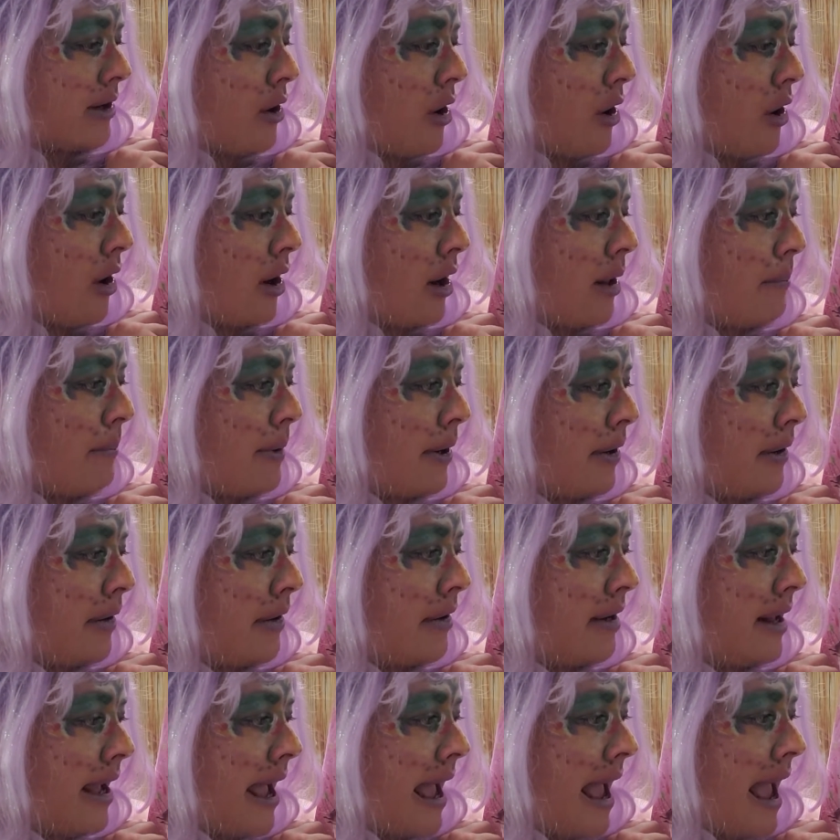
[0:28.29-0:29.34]

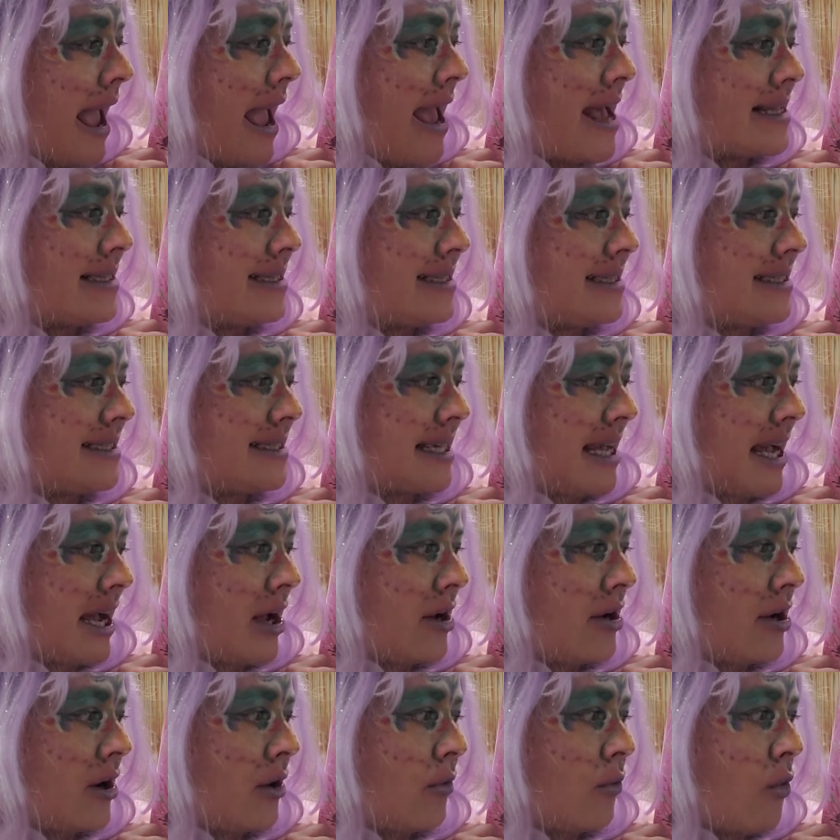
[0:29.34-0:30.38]
Holabird and
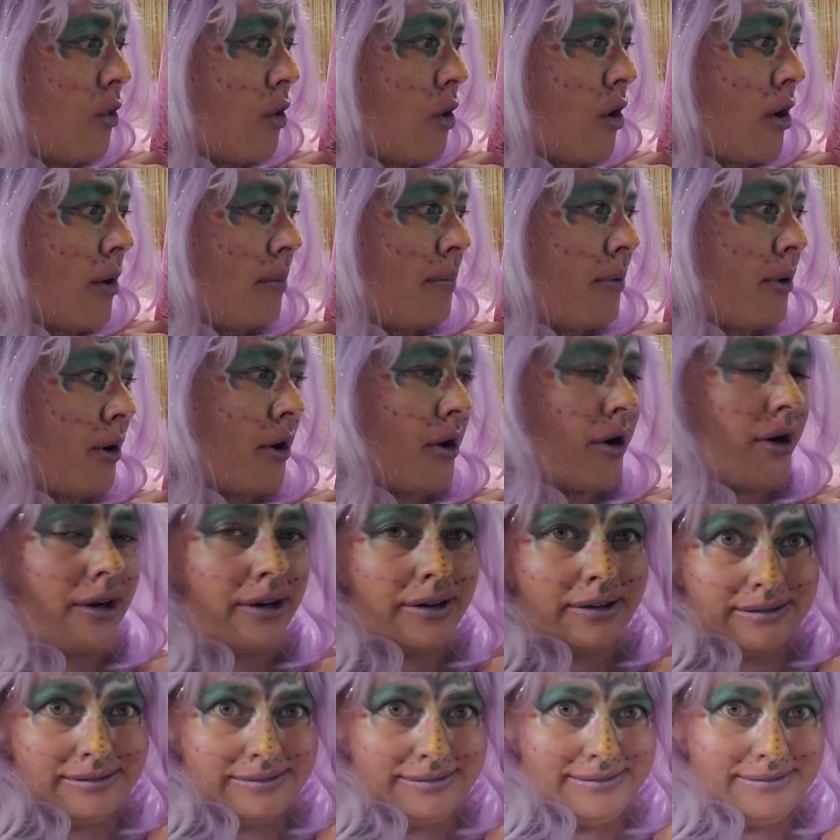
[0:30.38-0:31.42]
Sarah Warburton.
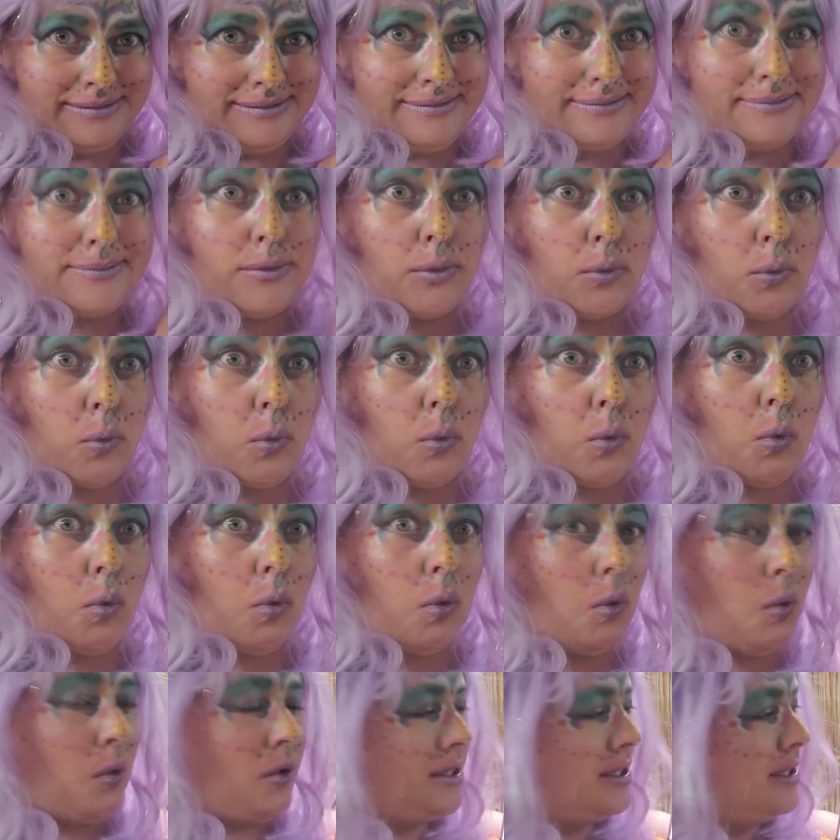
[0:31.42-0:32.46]

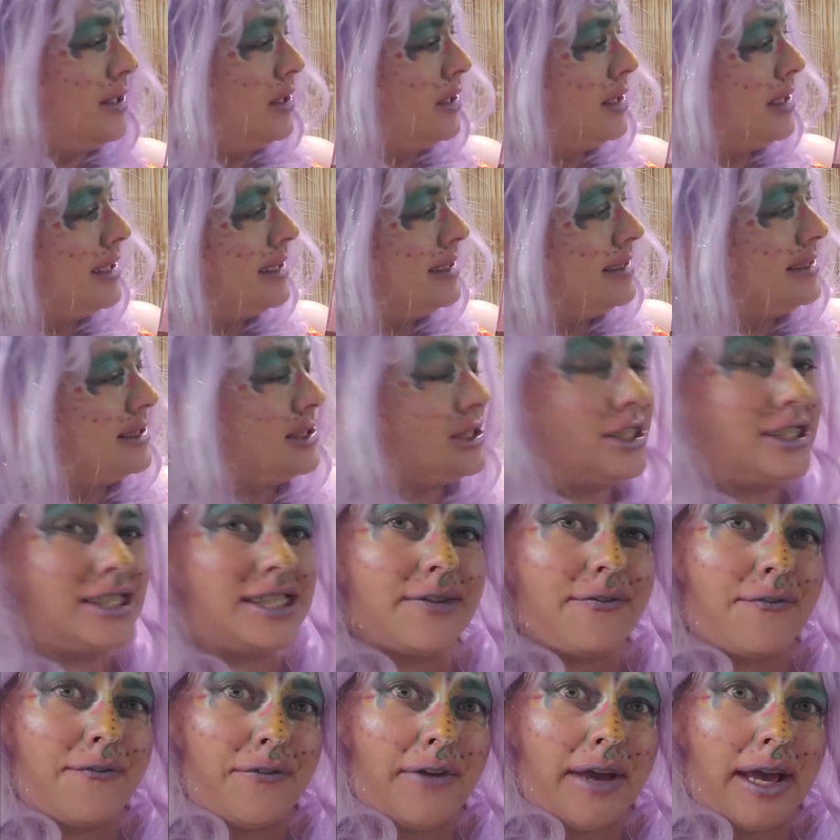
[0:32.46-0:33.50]
Look, she's
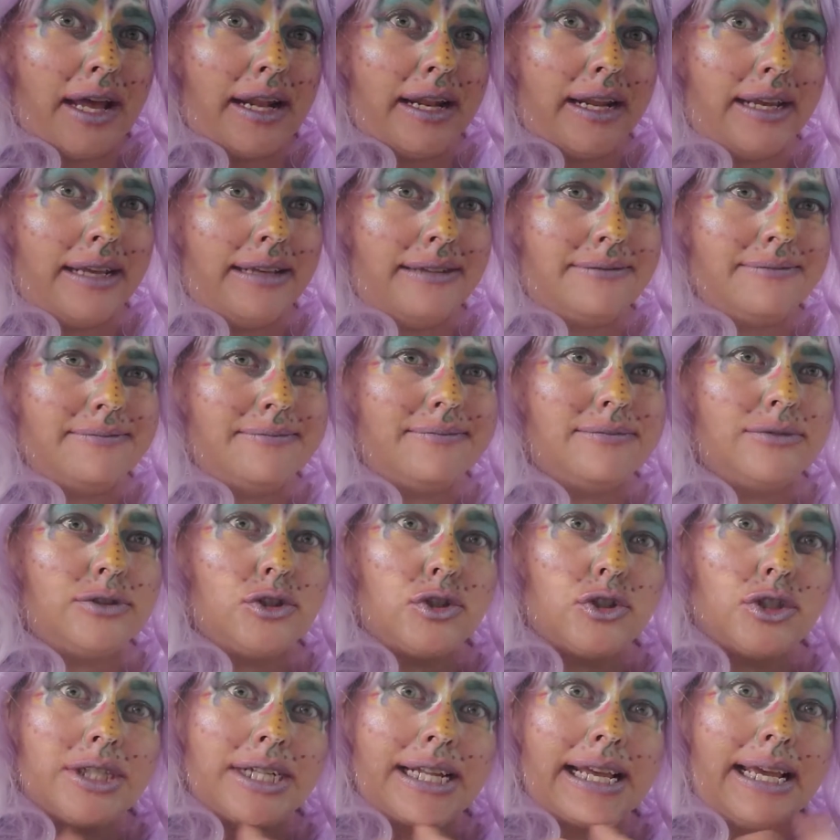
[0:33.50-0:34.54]
a fairy,
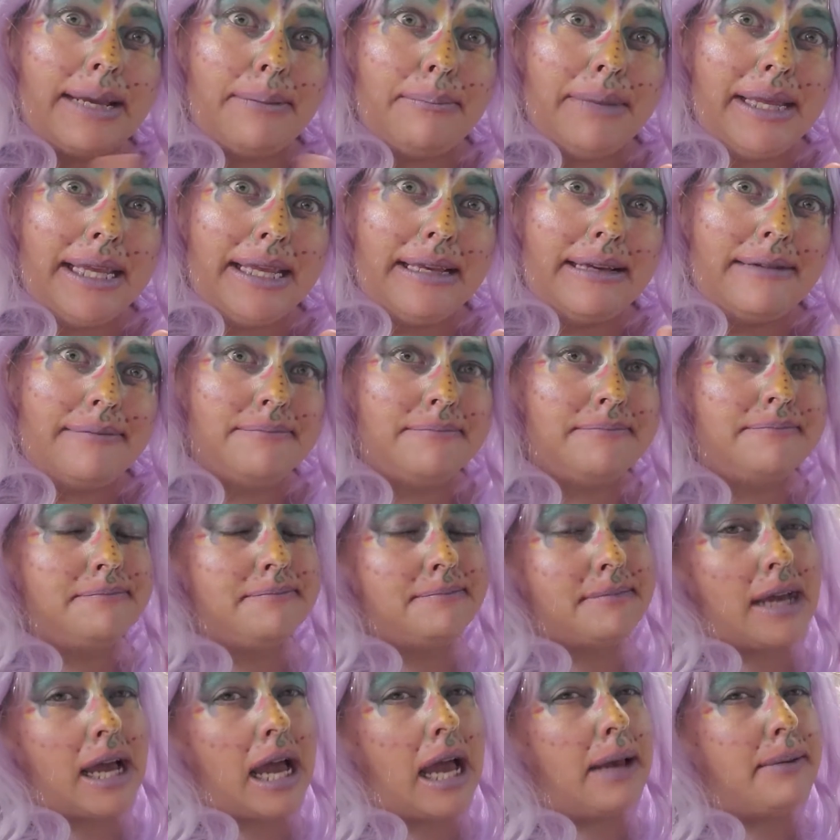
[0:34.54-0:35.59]
just like me.
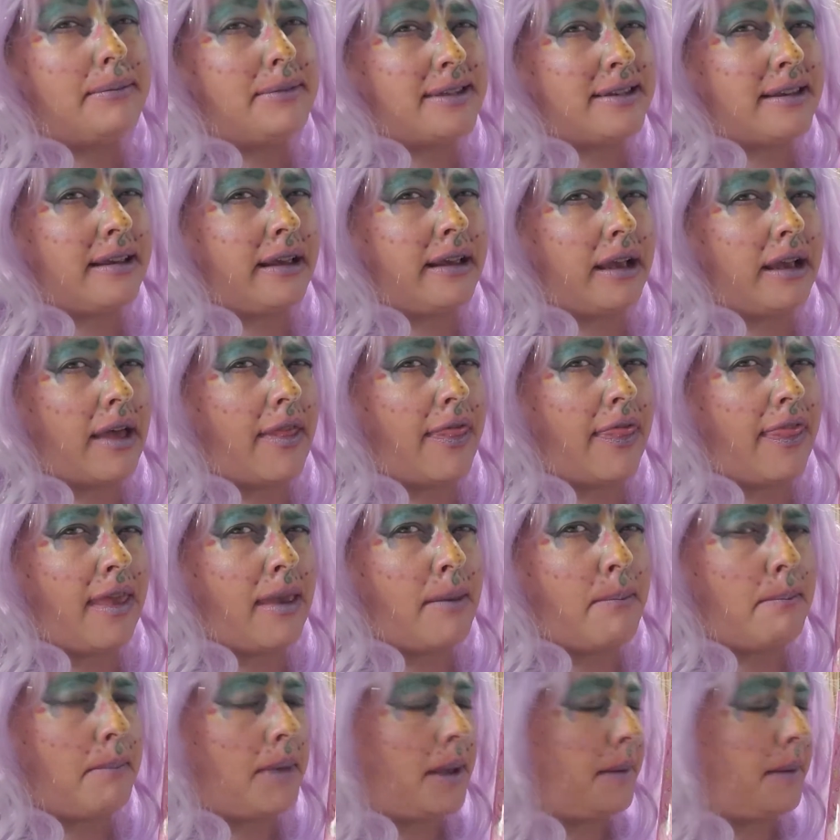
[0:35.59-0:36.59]
I'm seeing a thing.